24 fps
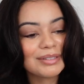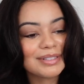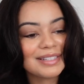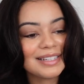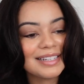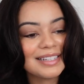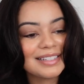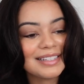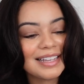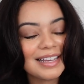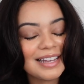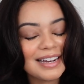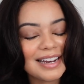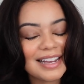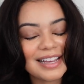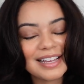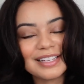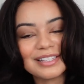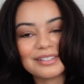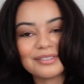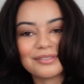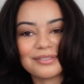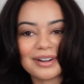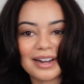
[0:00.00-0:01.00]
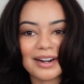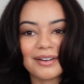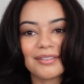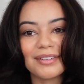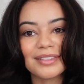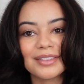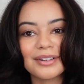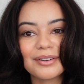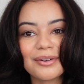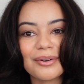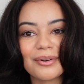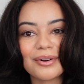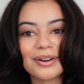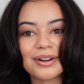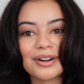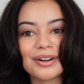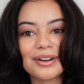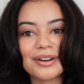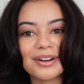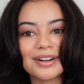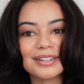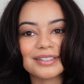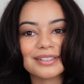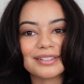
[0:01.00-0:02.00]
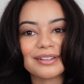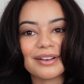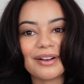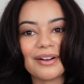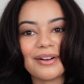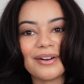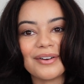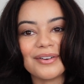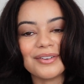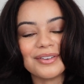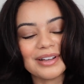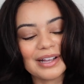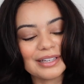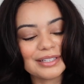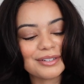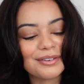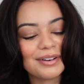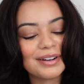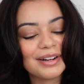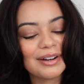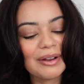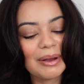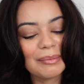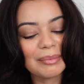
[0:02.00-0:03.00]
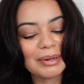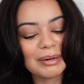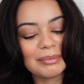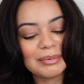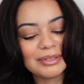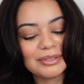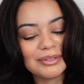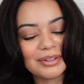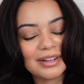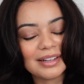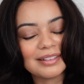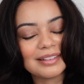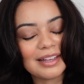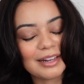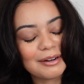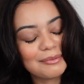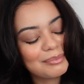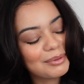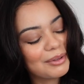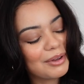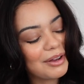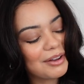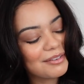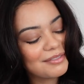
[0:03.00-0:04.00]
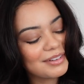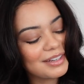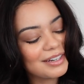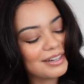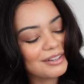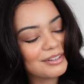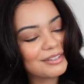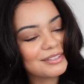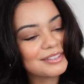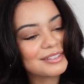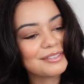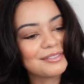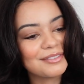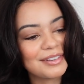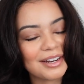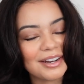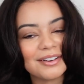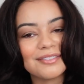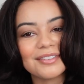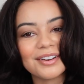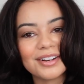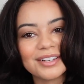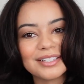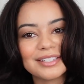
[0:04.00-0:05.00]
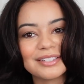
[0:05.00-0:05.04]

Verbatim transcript: season is right around the corner so you guys already know i'm going to be doing a lot of blowout videos very very